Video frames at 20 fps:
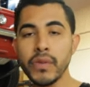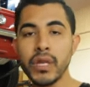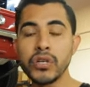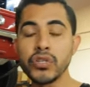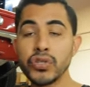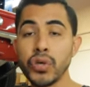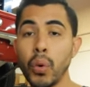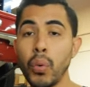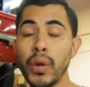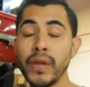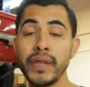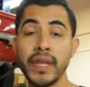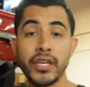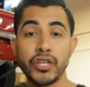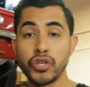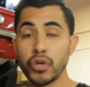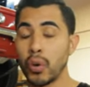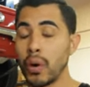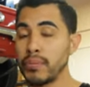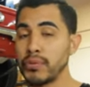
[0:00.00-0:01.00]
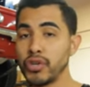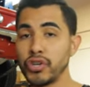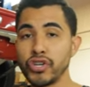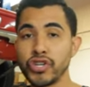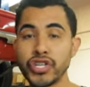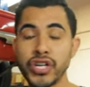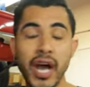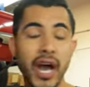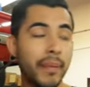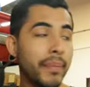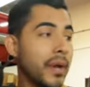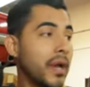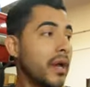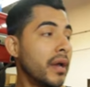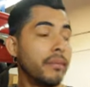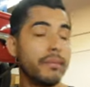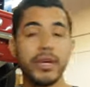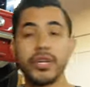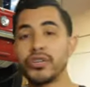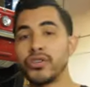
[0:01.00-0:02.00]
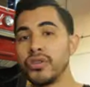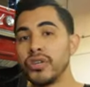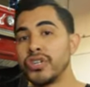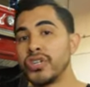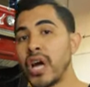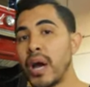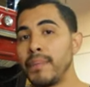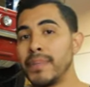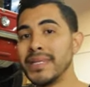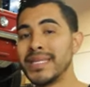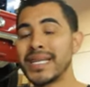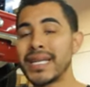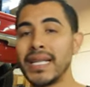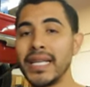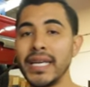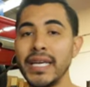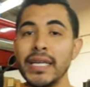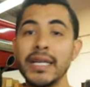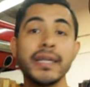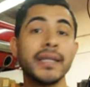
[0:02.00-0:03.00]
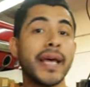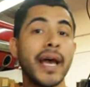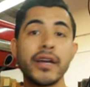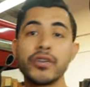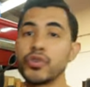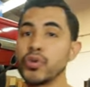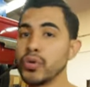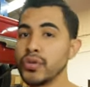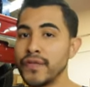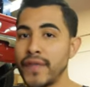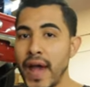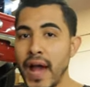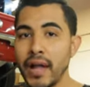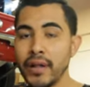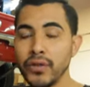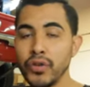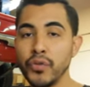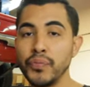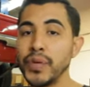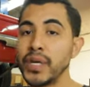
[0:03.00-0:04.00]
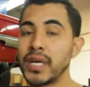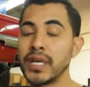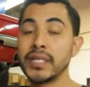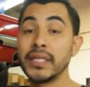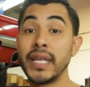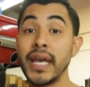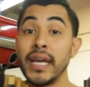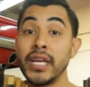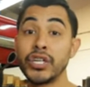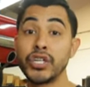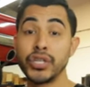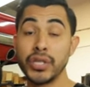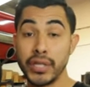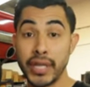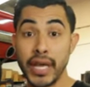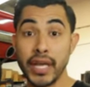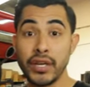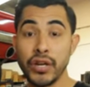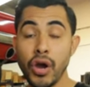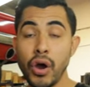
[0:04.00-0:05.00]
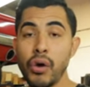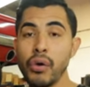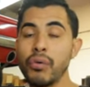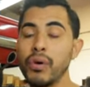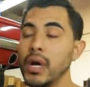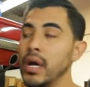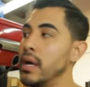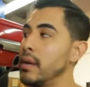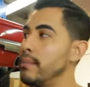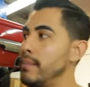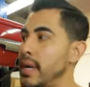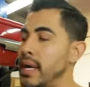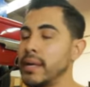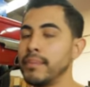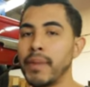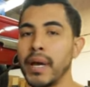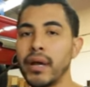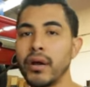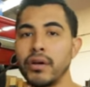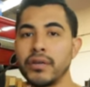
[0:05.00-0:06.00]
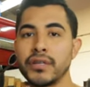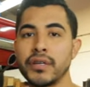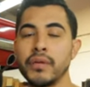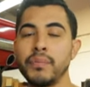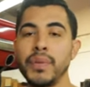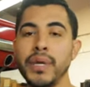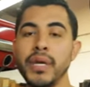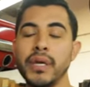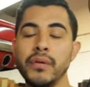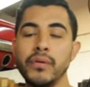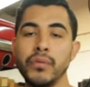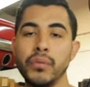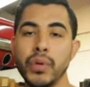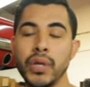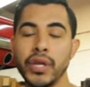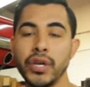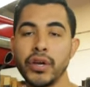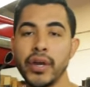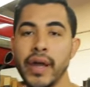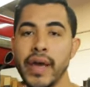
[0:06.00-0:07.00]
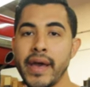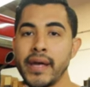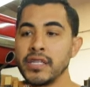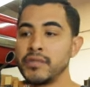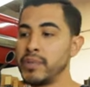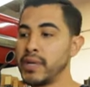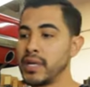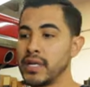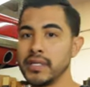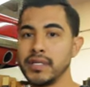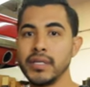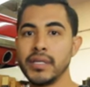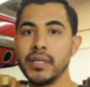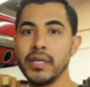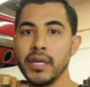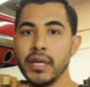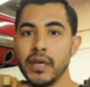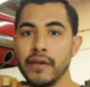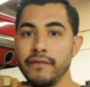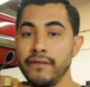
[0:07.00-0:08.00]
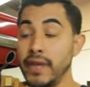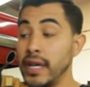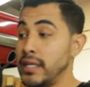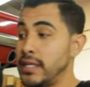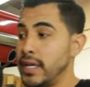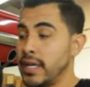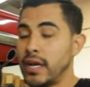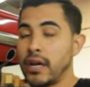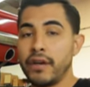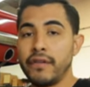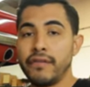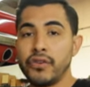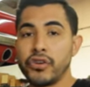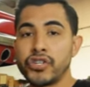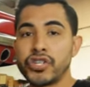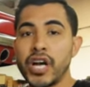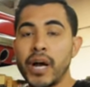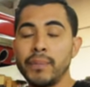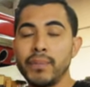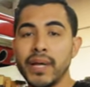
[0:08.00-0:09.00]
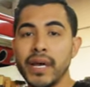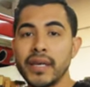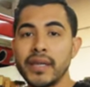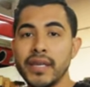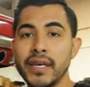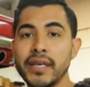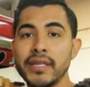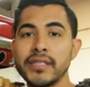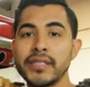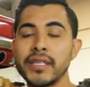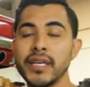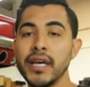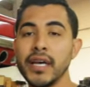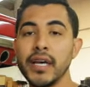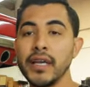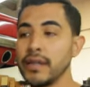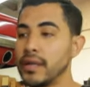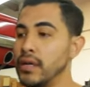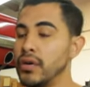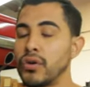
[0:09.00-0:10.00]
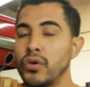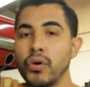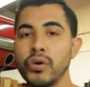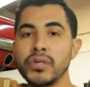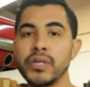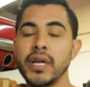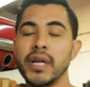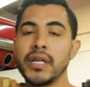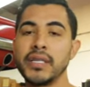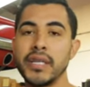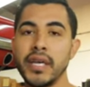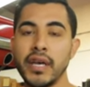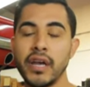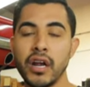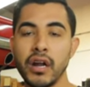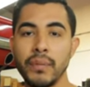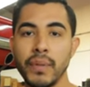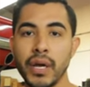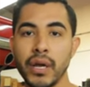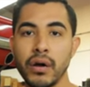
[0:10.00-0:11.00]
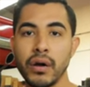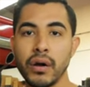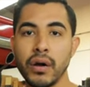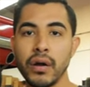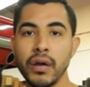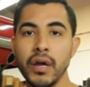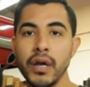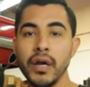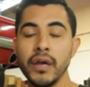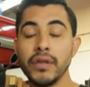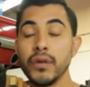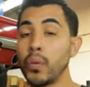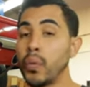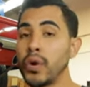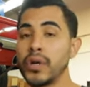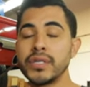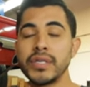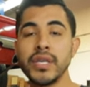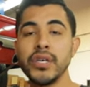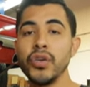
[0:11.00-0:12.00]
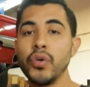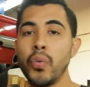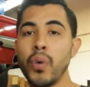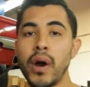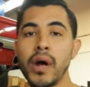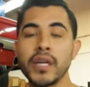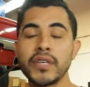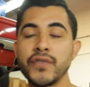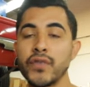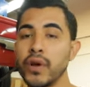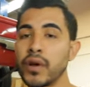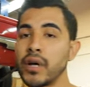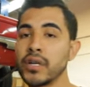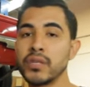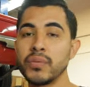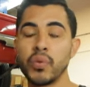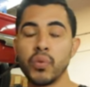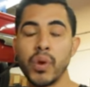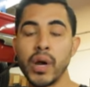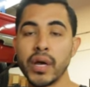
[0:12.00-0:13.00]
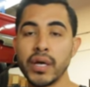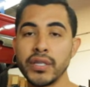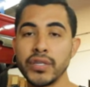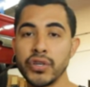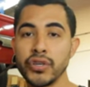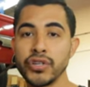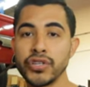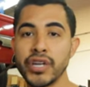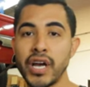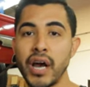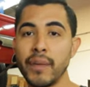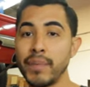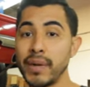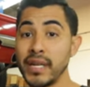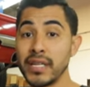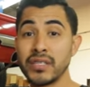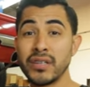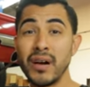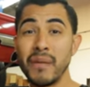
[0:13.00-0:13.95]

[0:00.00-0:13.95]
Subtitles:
So when they show up to your shop, make sure the shop is clean. That shows value because they know, man, my car's going to be in really good hands because if they take care of their shop like this, then of course they're going to take care of my car. The worst thing you want is for a customer to walk into your shop and